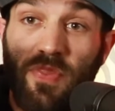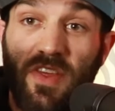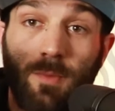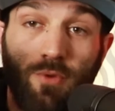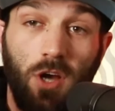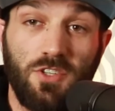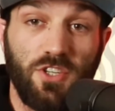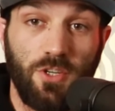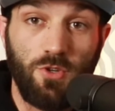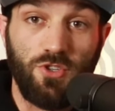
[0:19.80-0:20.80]
The
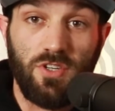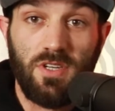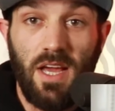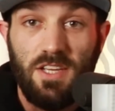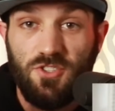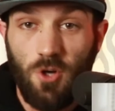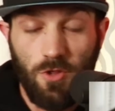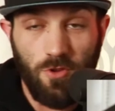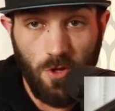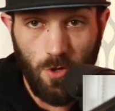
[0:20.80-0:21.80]
prosecution has
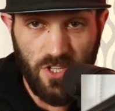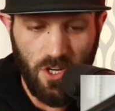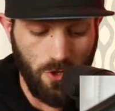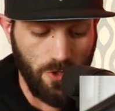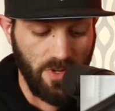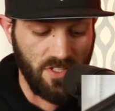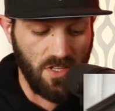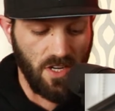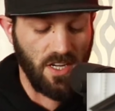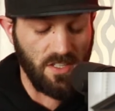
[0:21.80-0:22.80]
started their closing
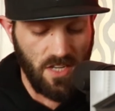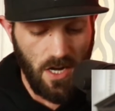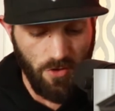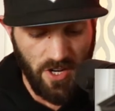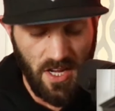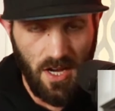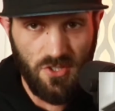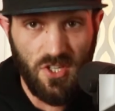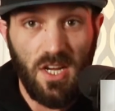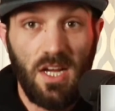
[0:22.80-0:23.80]
arguments against Kyle
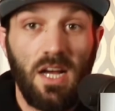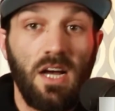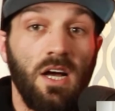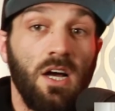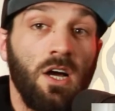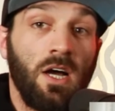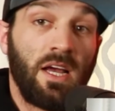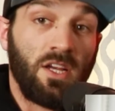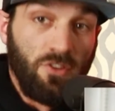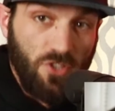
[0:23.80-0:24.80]
Rittenhouse.
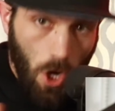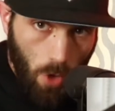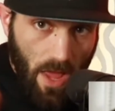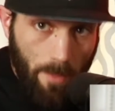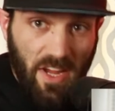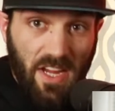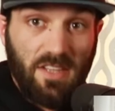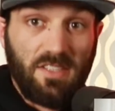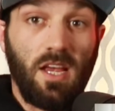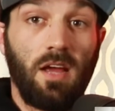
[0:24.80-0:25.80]
So that
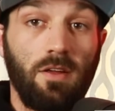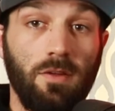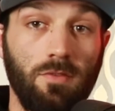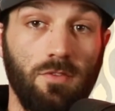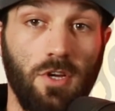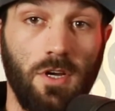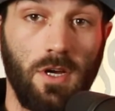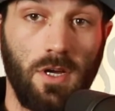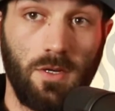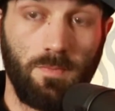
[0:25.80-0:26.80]
means
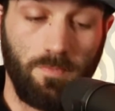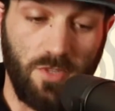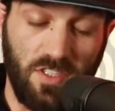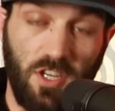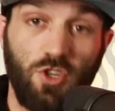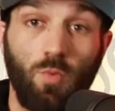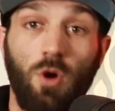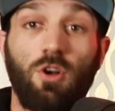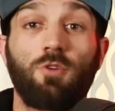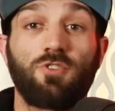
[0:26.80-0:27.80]
the decision
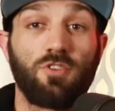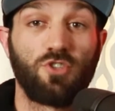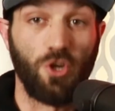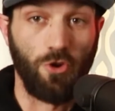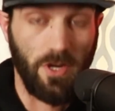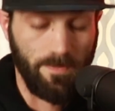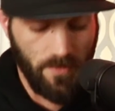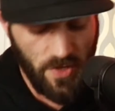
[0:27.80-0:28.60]
will go to the jury.